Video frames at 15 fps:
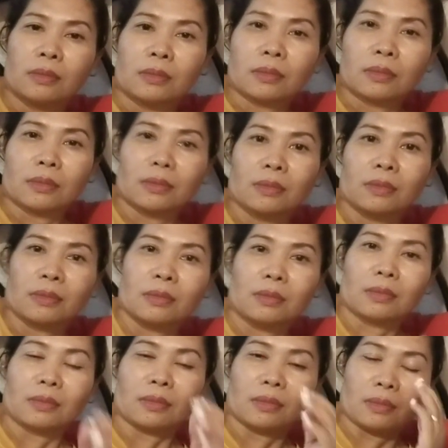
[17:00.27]

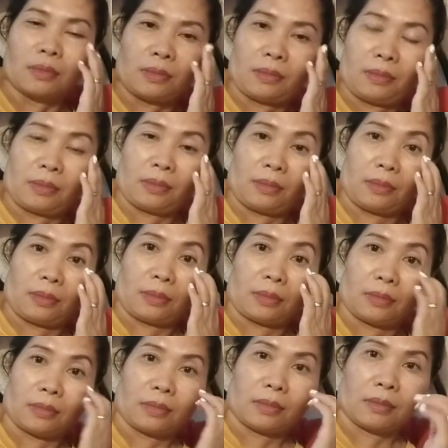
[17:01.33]

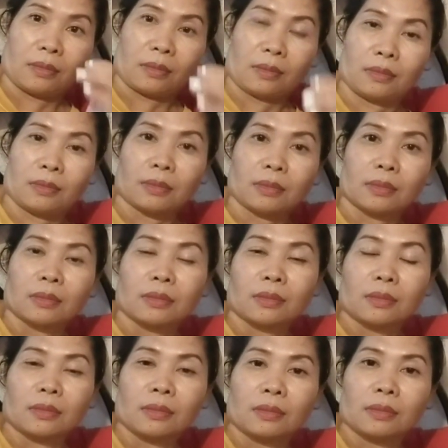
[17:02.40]

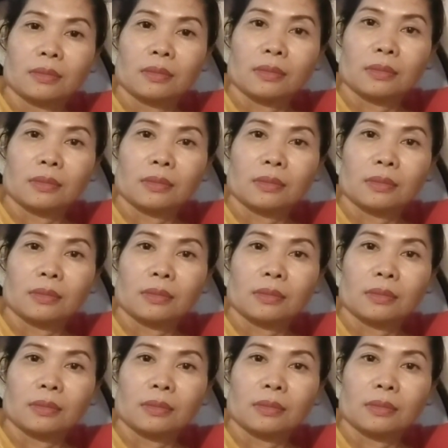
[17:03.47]
The person shown says nothing.